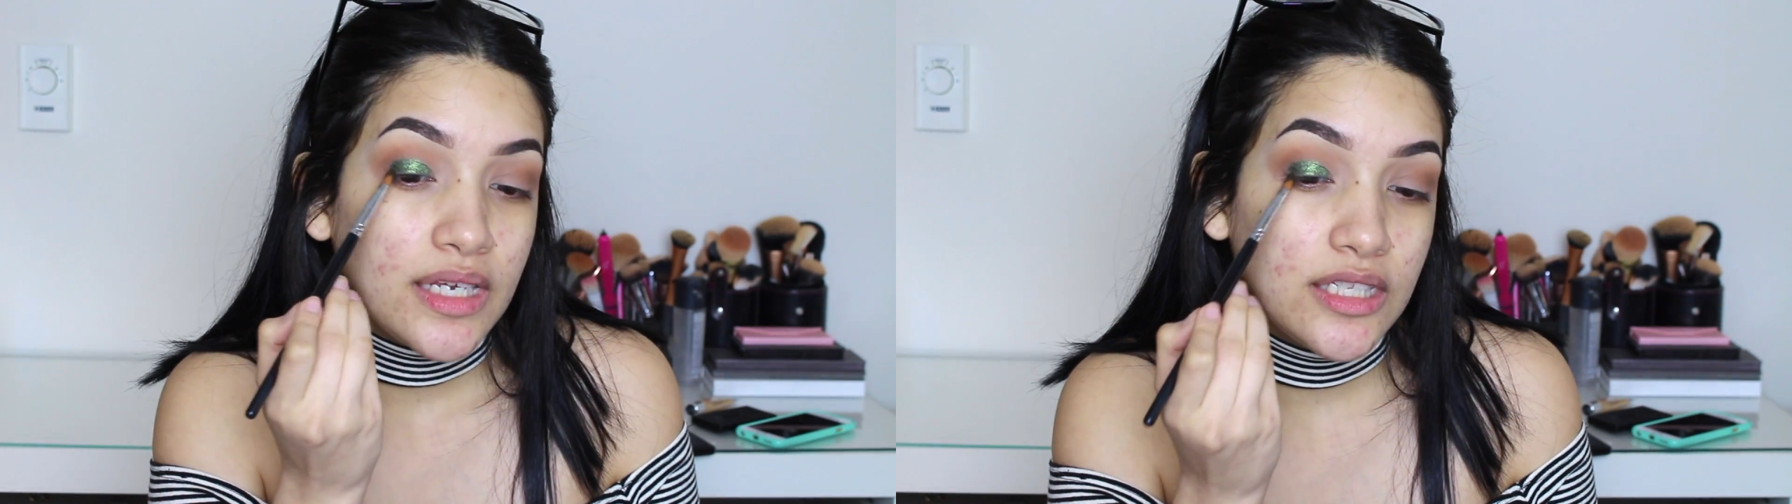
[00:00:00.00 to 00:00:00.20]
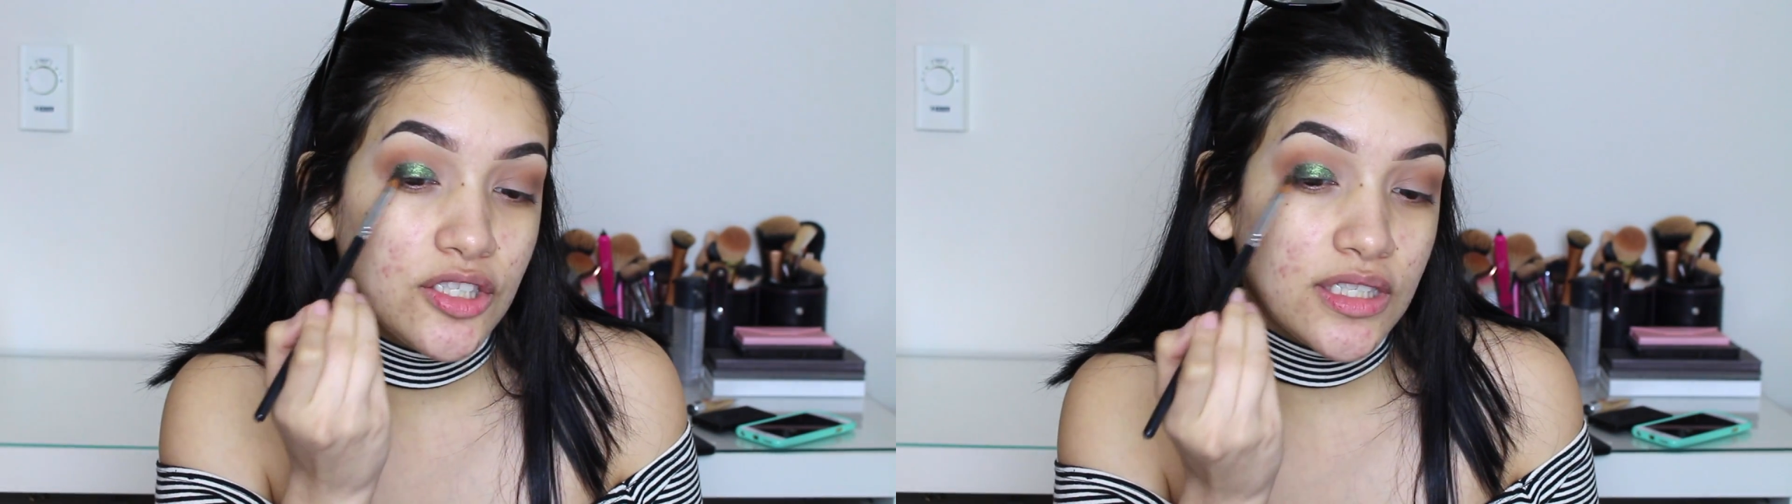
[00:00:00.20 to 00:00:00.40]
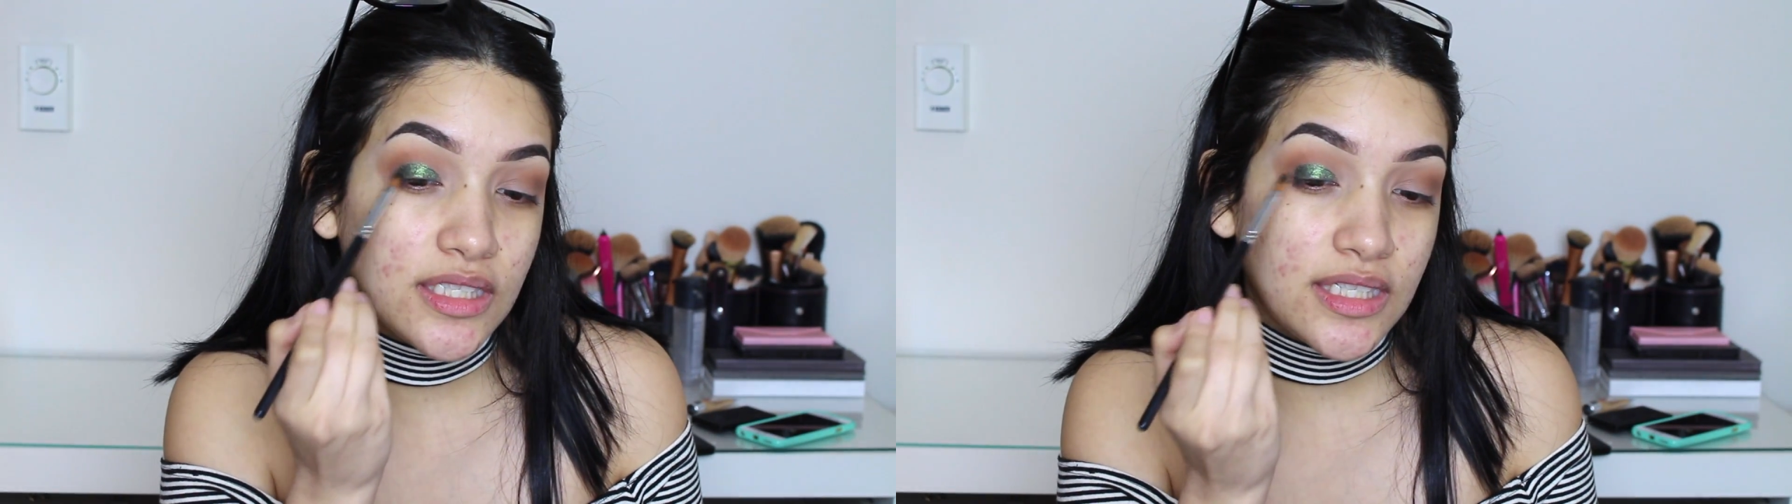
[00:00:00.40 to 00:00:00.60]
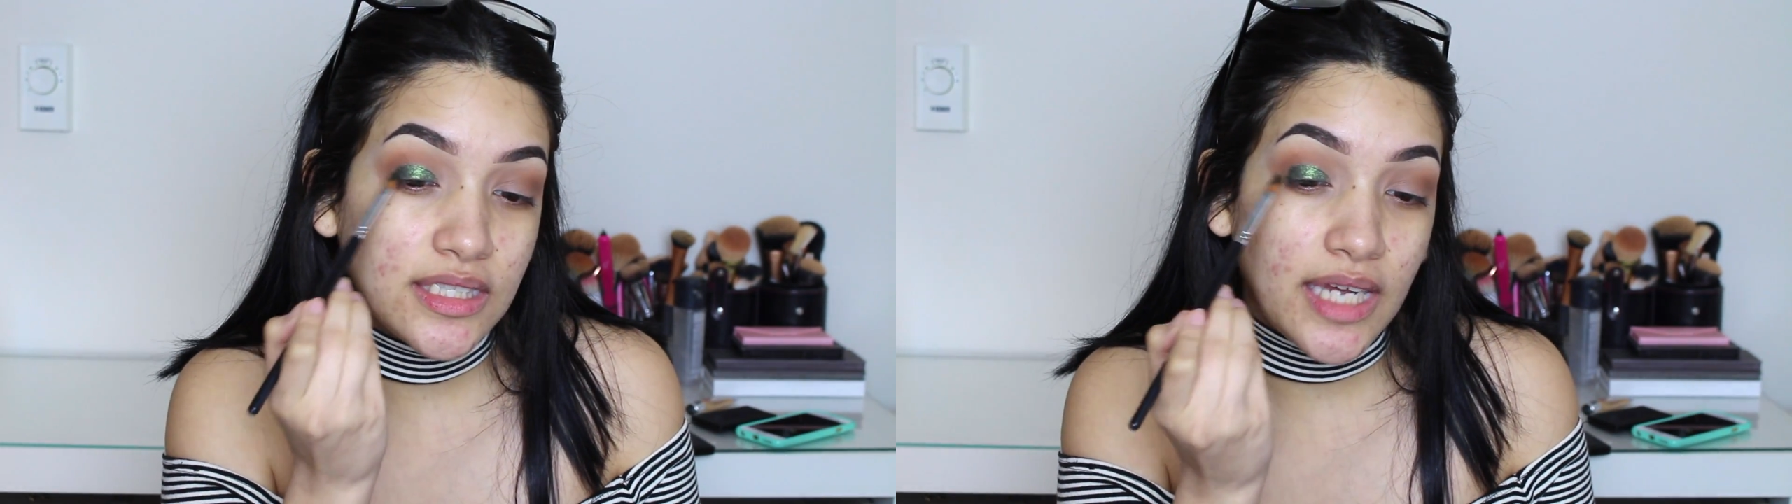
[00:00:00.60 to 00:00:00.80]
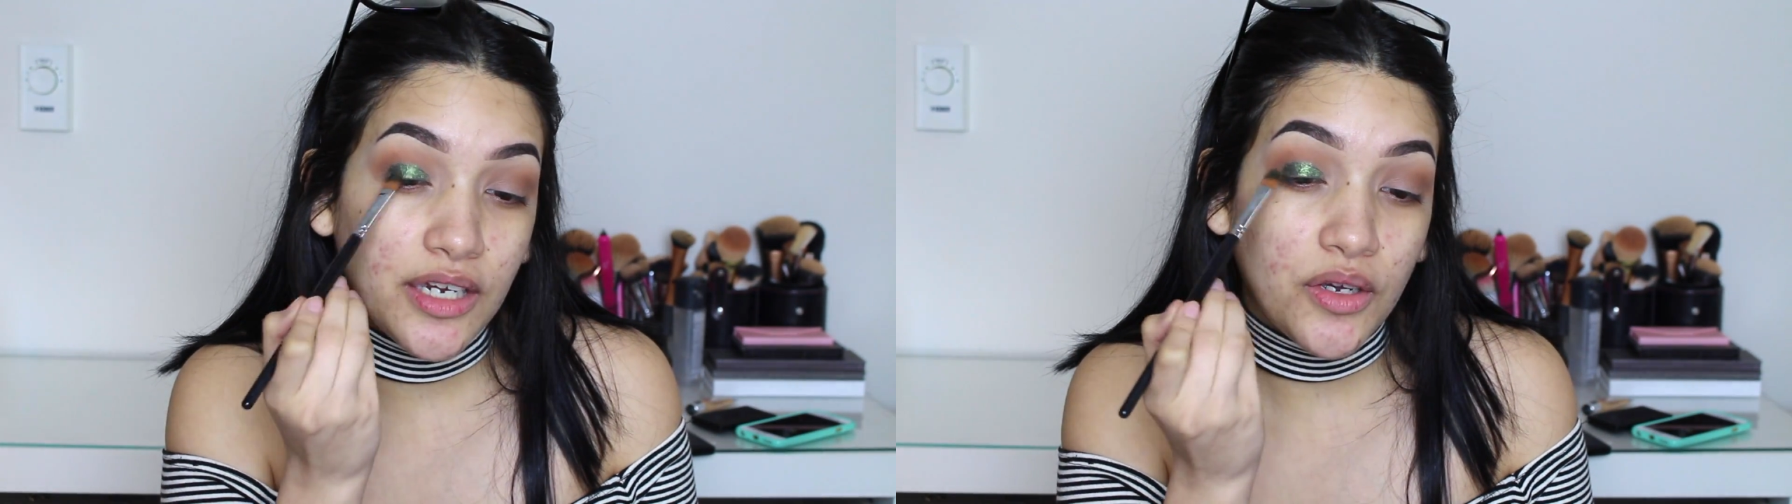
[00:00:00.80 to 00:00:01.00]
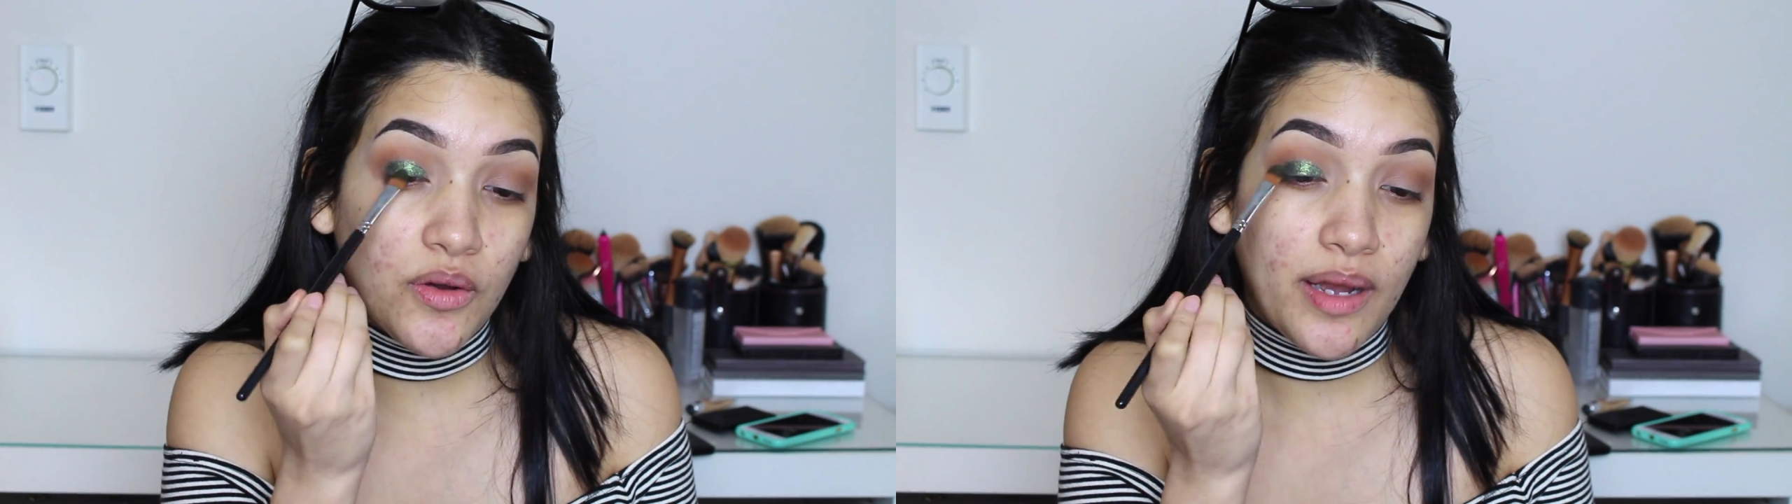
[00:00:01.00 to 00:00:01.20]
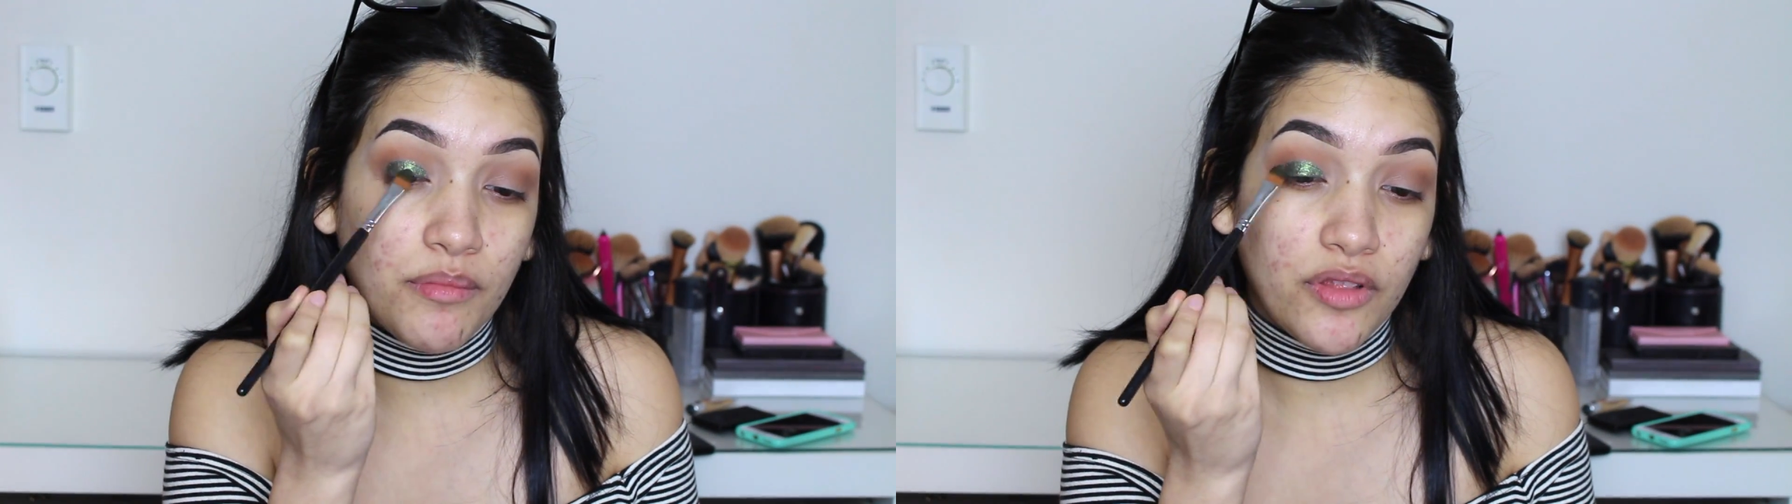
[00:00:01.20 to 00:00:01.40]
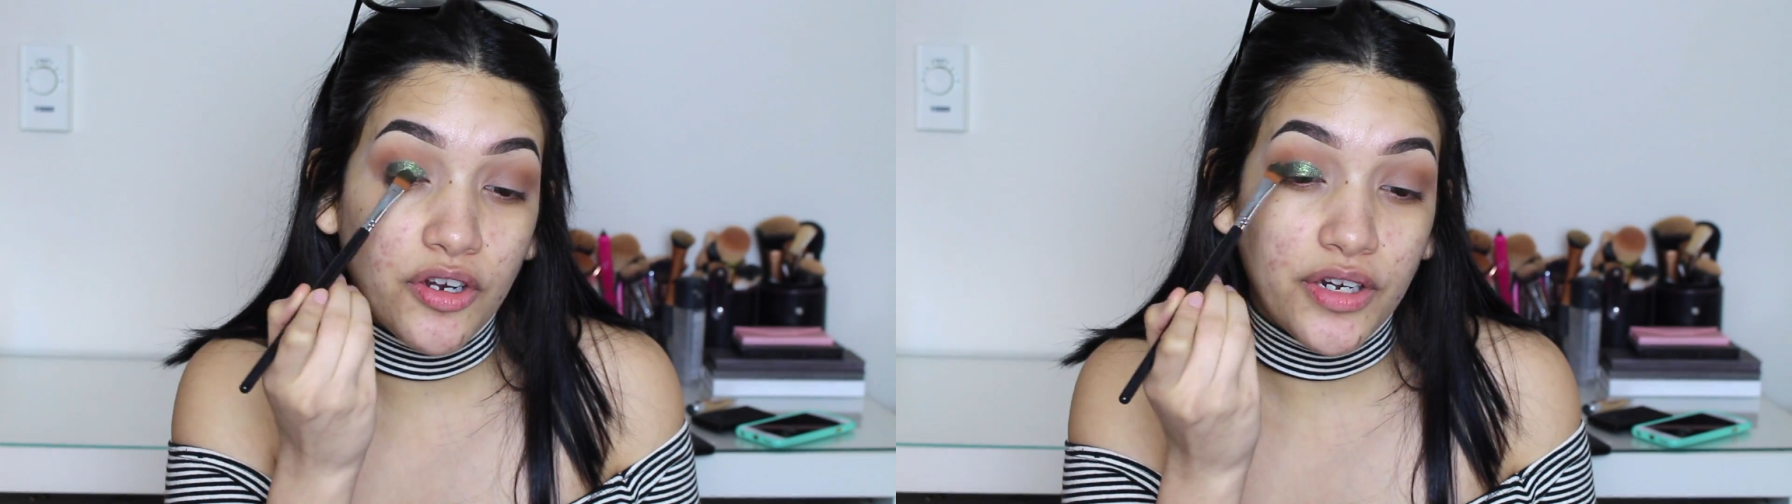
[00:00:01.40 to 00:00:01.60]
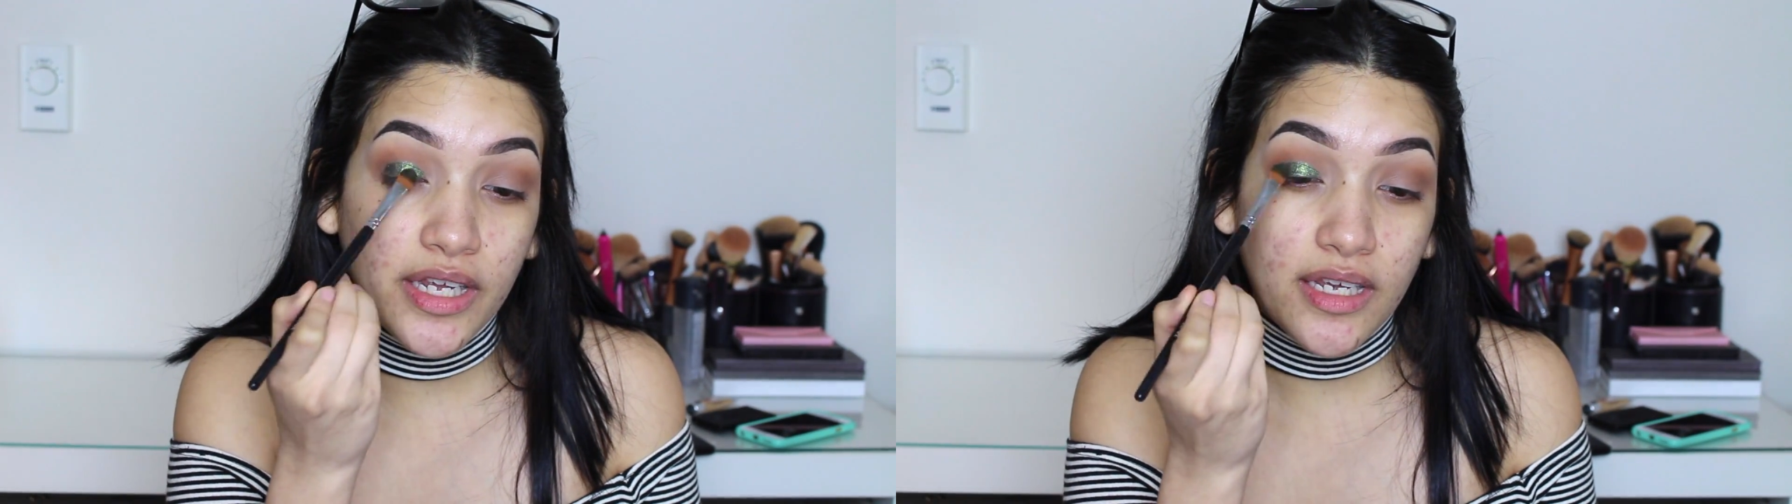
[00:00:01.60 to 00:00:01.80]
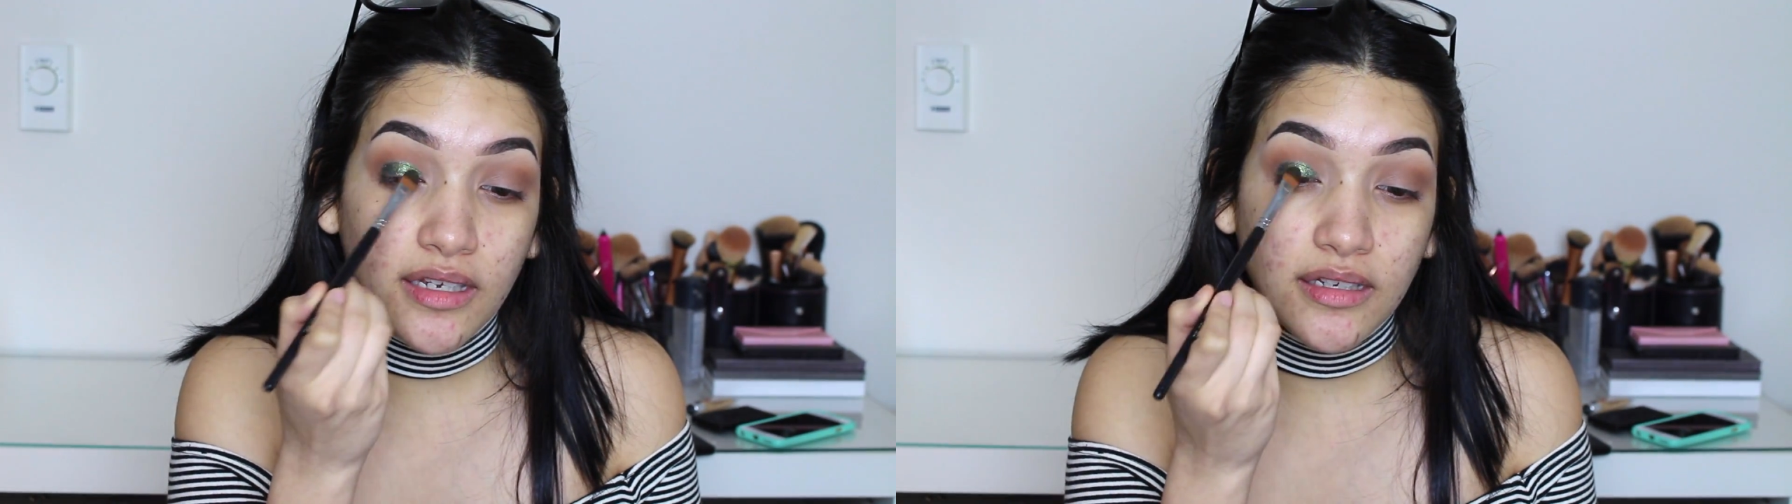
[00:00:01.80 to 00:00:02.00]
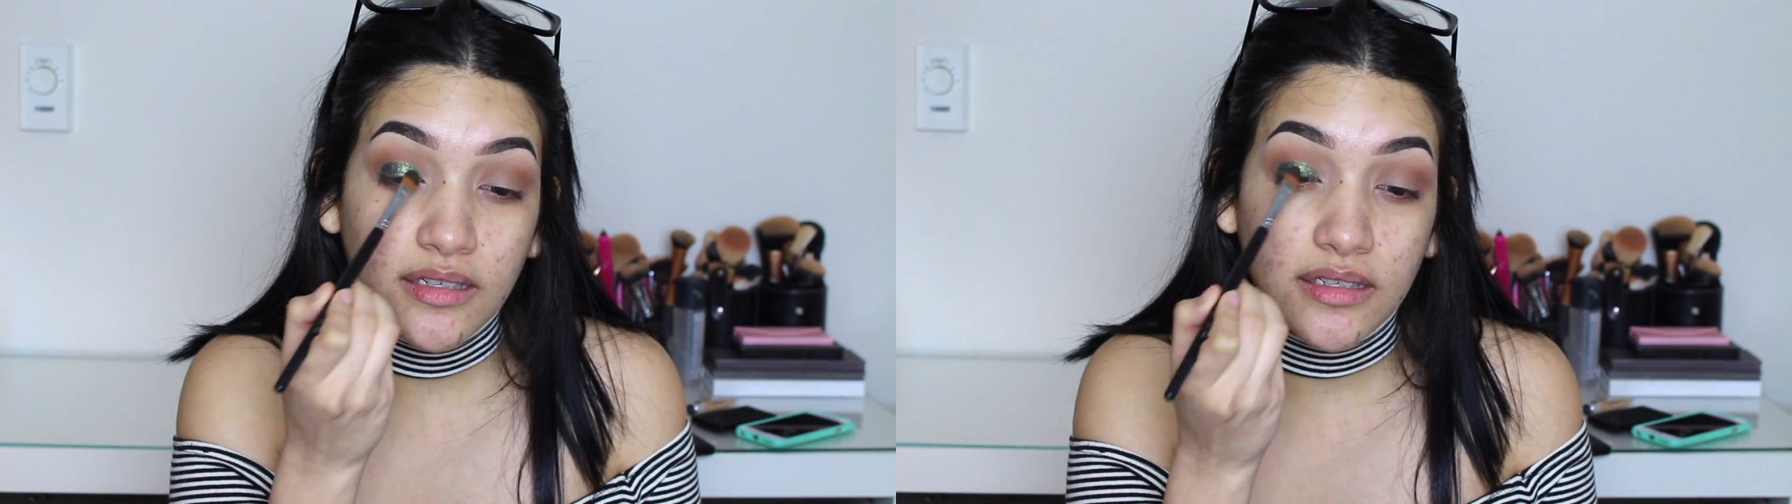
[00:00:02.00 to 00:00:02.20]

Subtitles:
it's just because I know I'm learning.